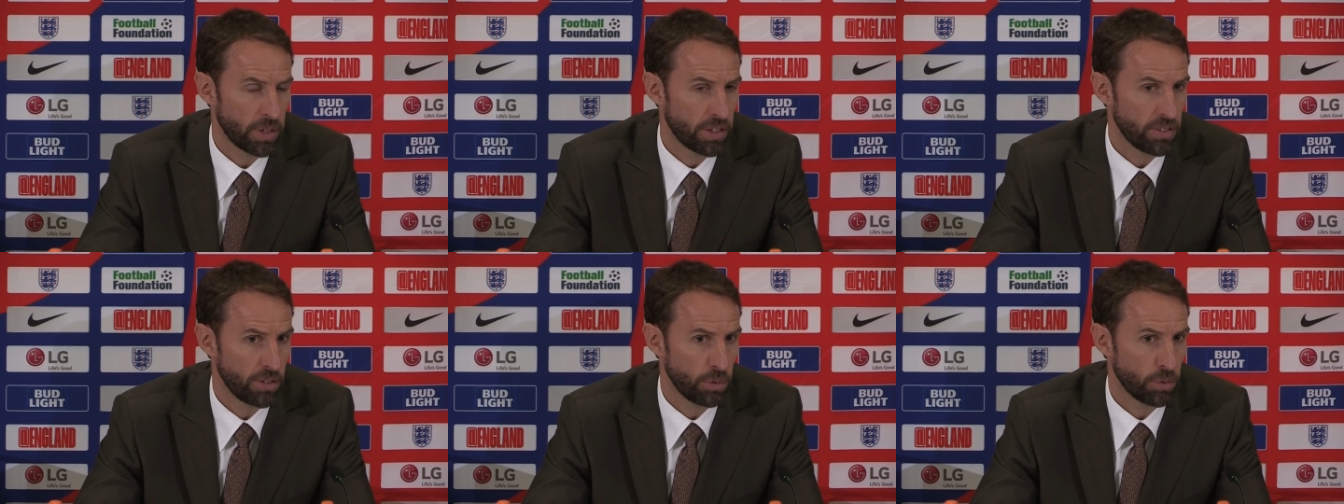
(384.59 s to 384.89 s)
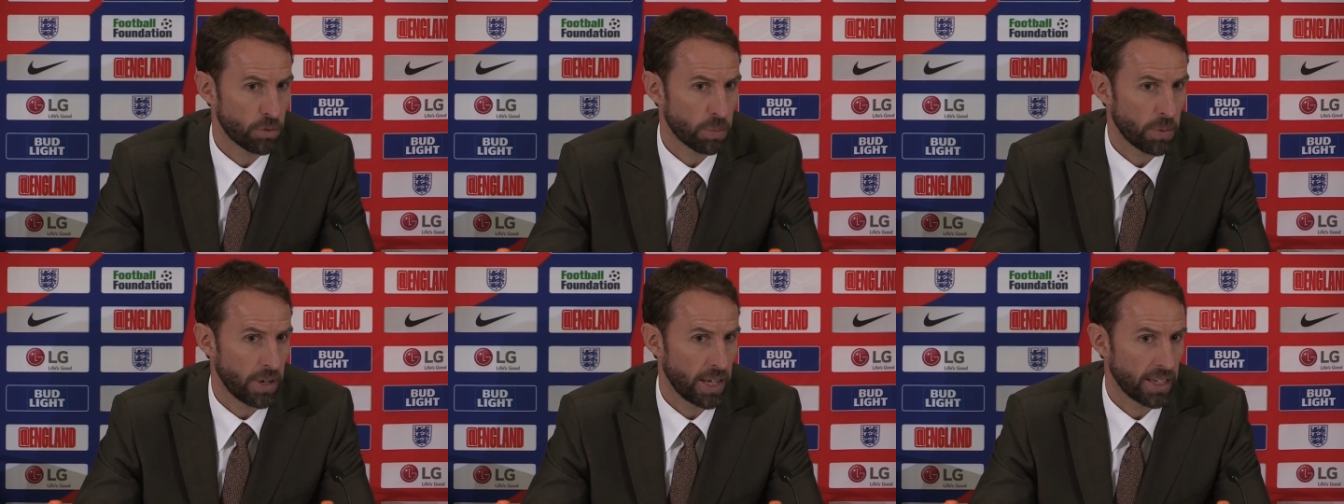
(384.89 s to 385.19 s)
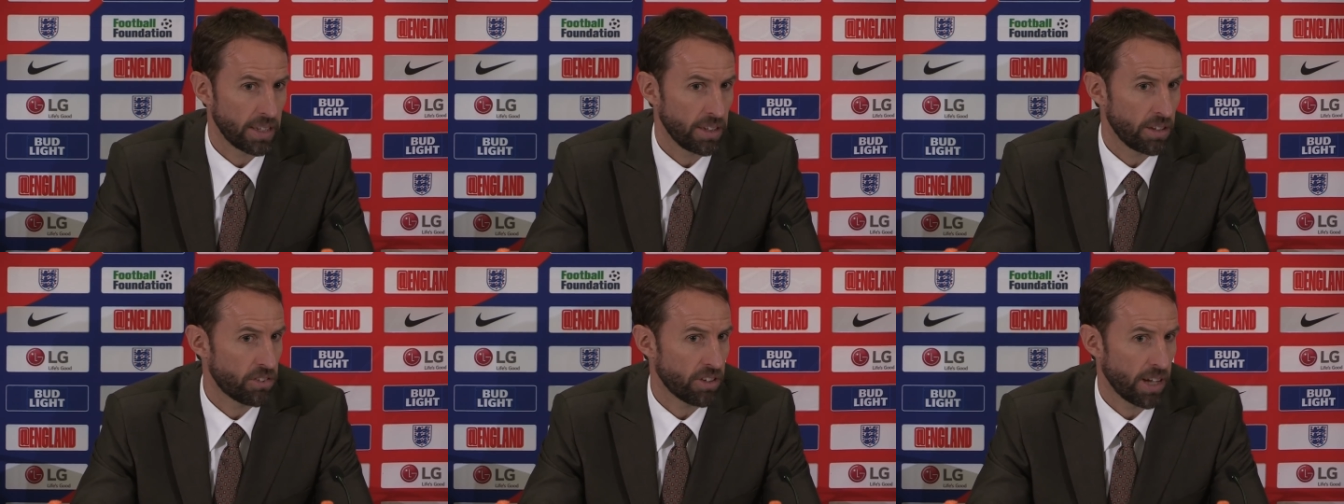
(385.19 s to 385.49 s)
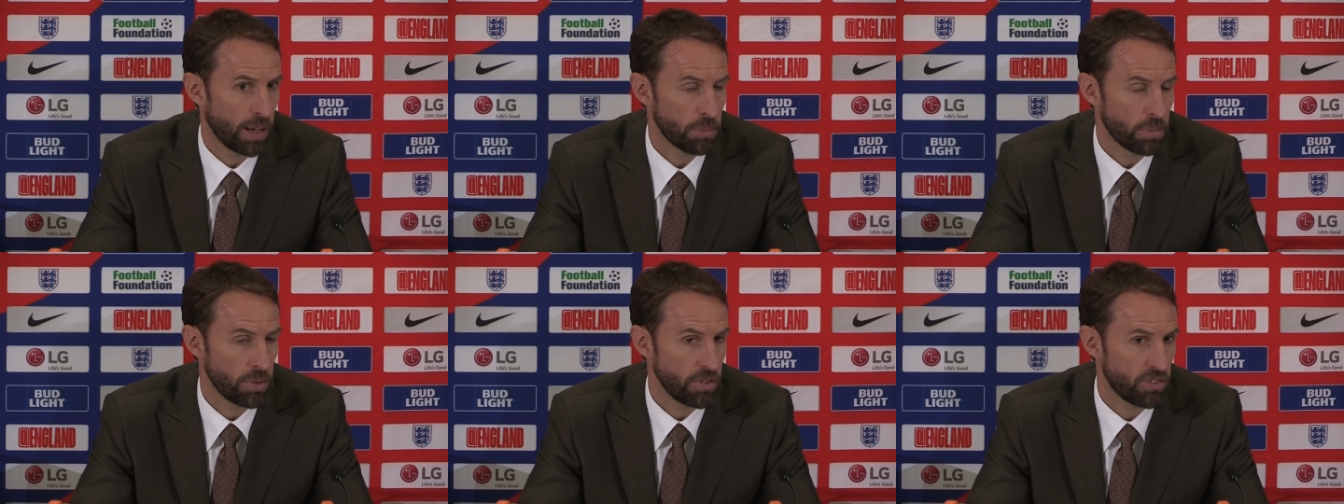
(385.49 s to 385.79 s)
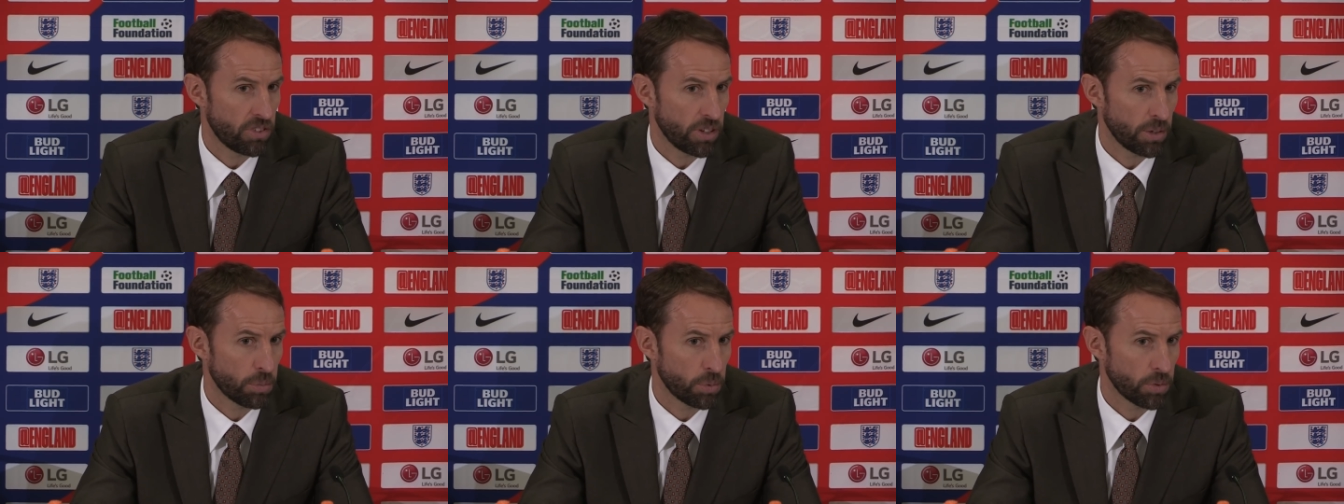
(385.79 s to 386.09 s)
because he was playing in the
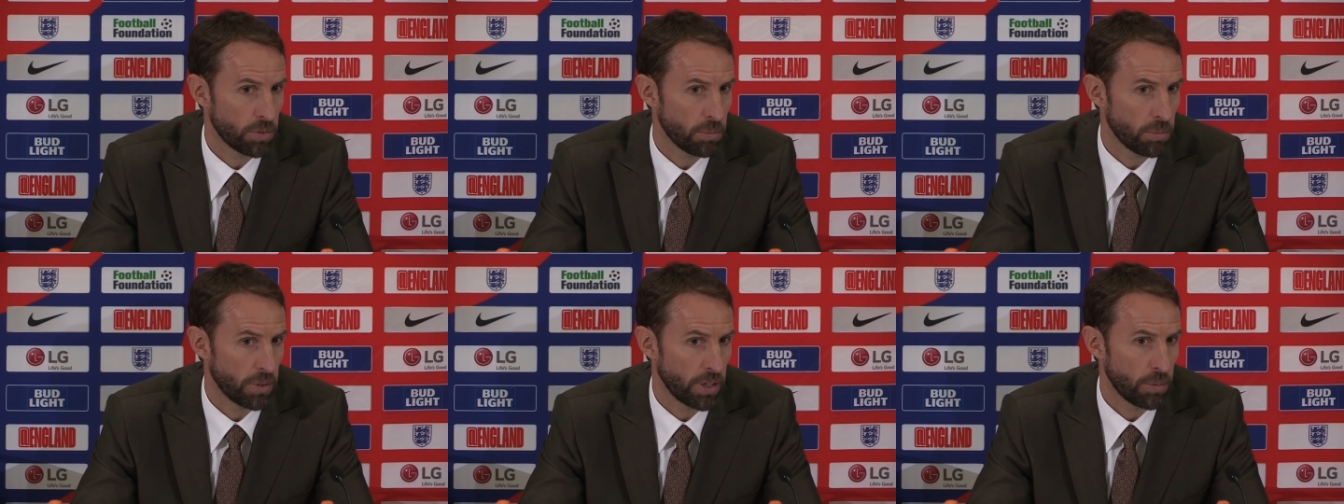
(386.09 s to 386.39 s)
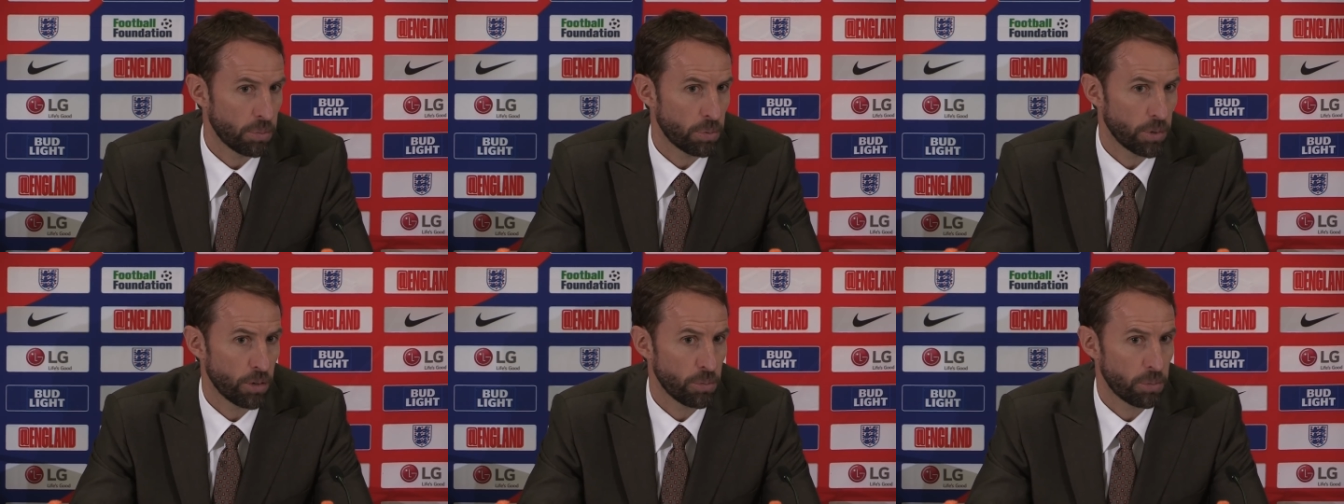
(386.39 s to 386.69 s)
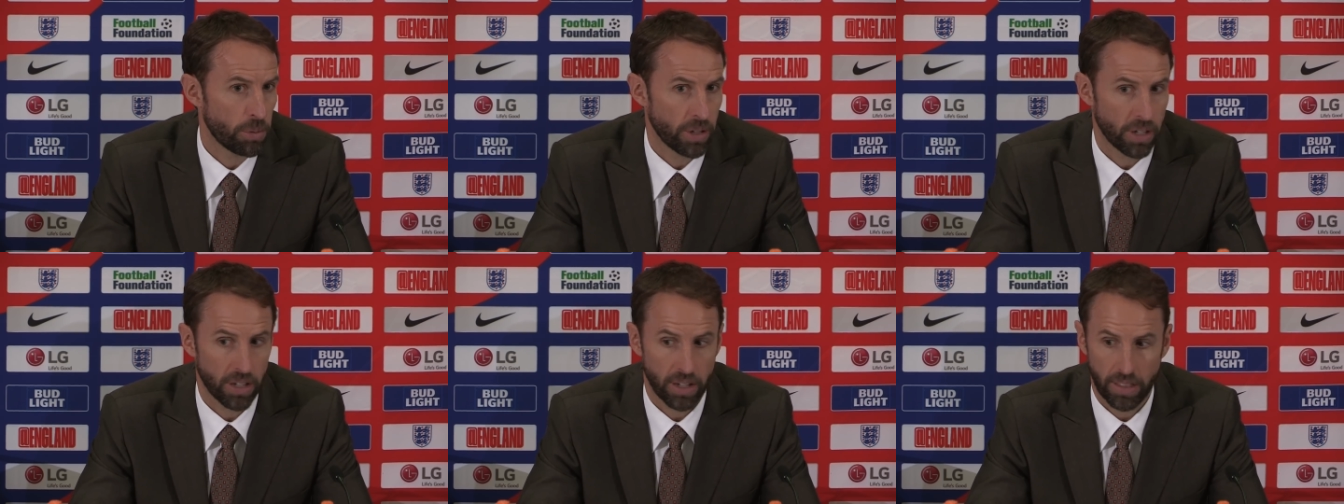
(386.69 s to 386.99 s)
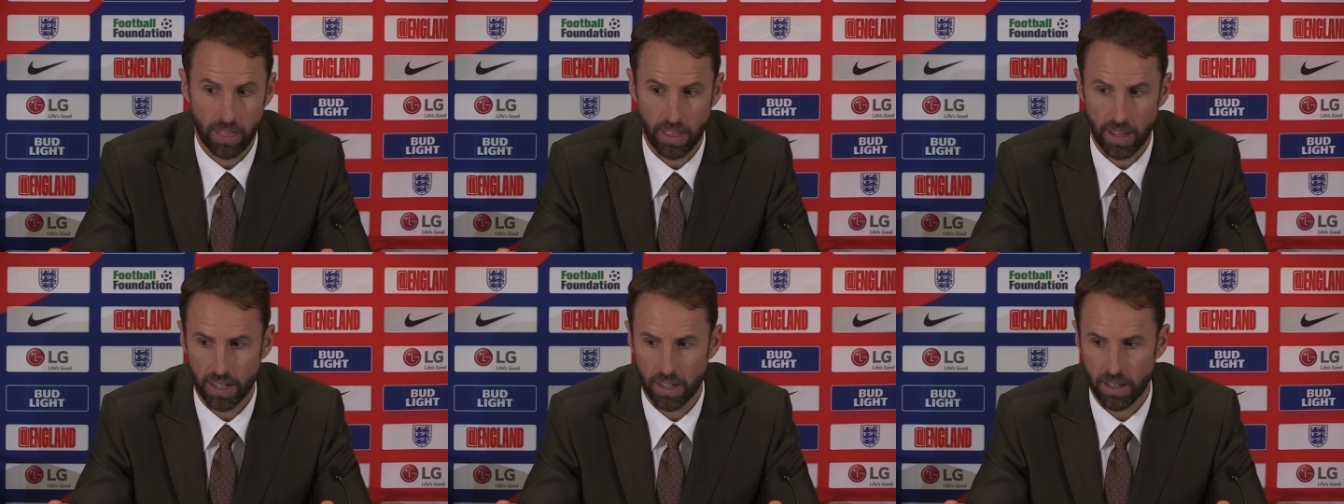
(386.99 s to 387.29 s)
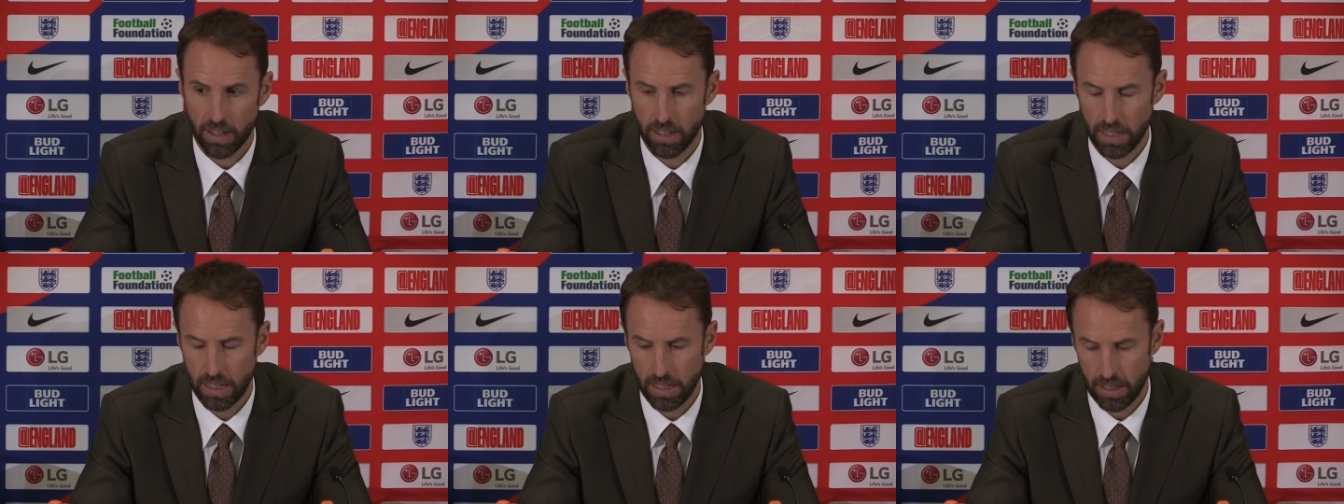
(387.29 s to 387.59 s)
championship wouldn't be appropriate. I
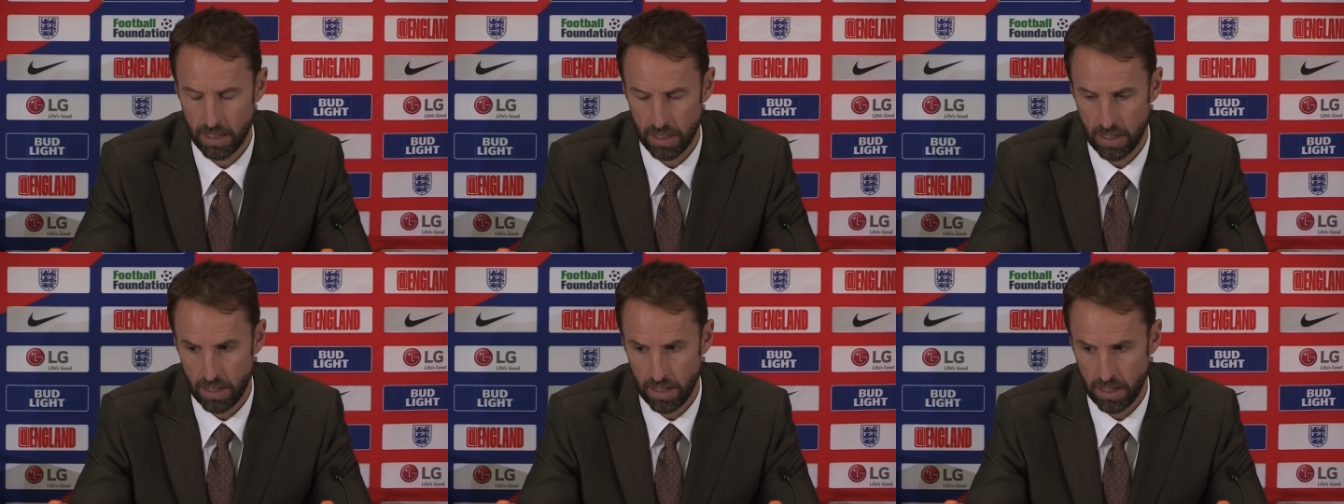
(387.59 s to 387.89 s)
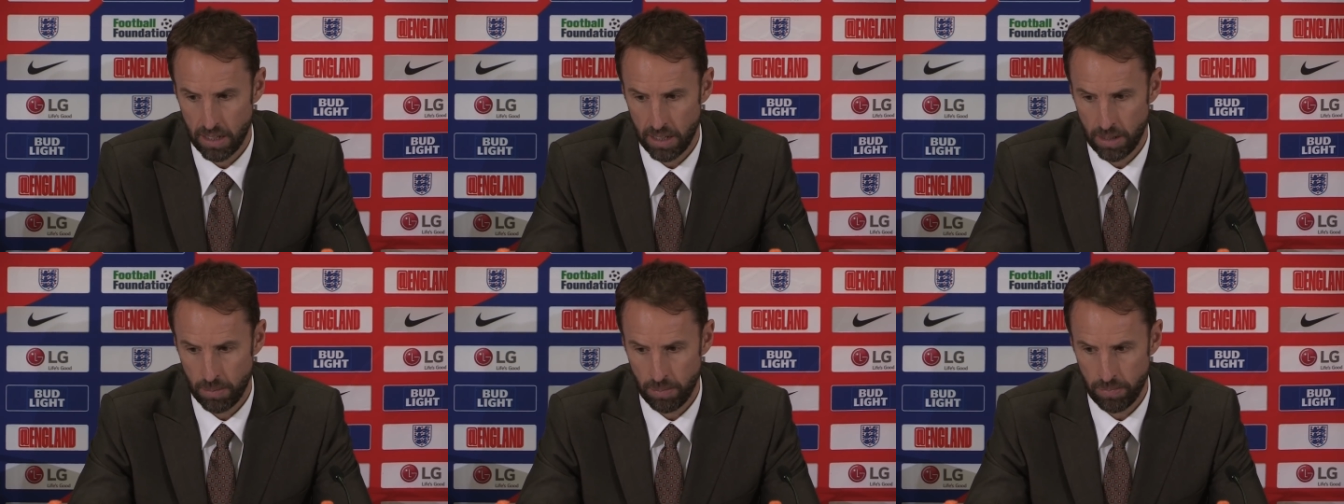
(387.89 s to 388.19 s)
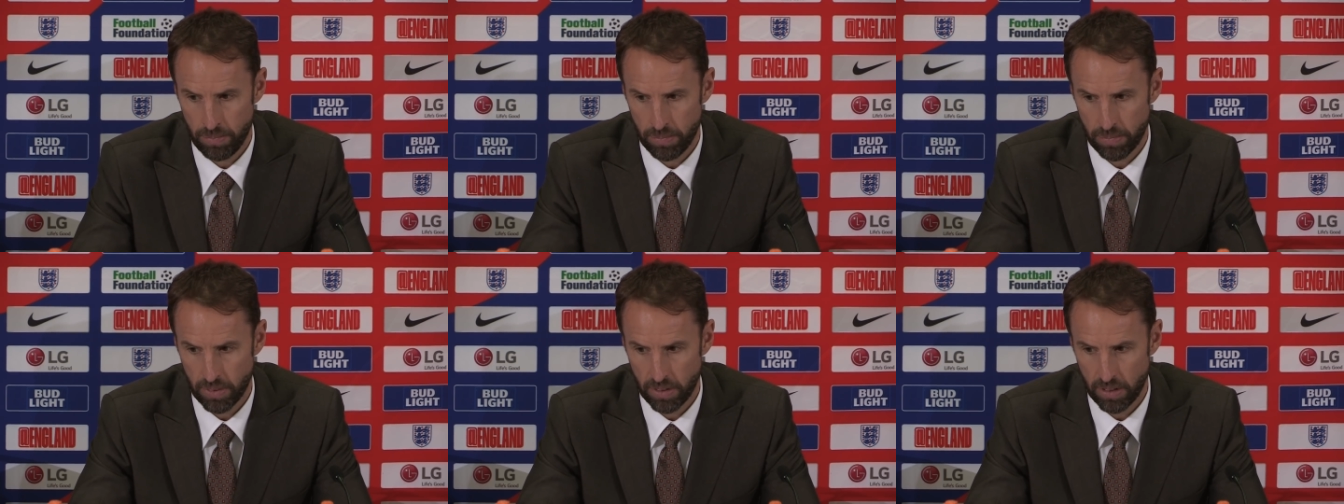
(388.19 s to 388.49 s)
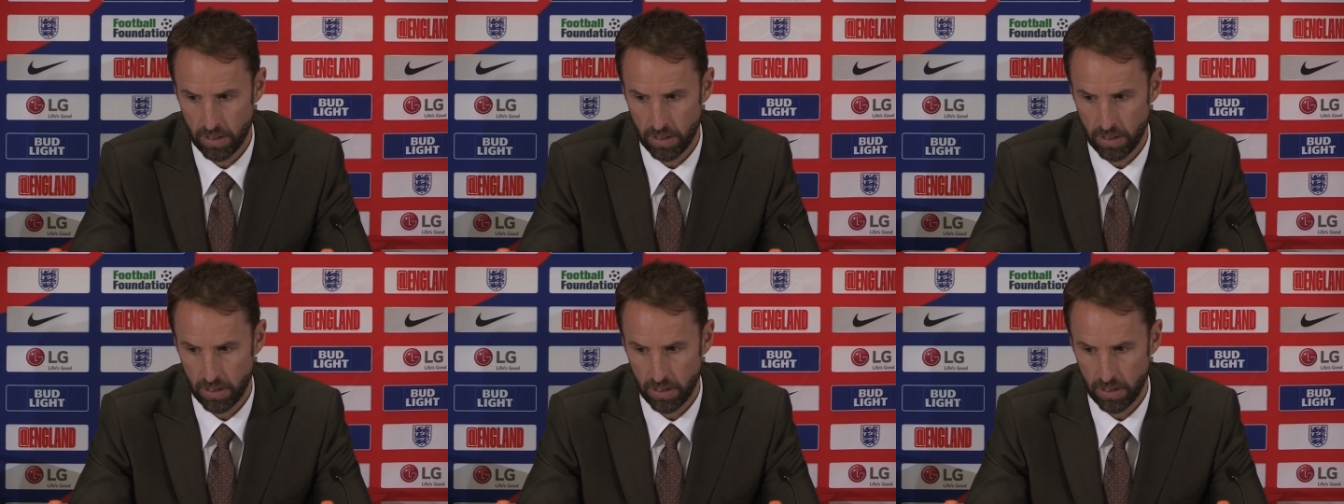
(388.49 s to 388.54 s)
think. Um,